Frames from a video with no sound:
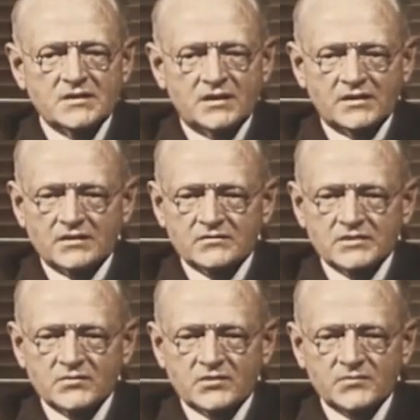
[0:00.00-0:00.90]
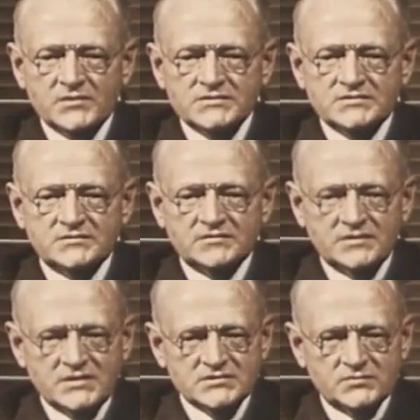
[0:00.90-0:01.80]
are not only more pleasing to the
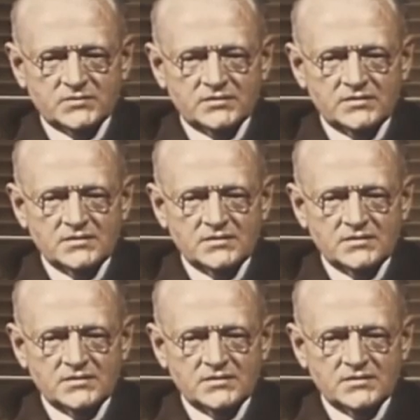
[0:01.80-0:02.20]
customer,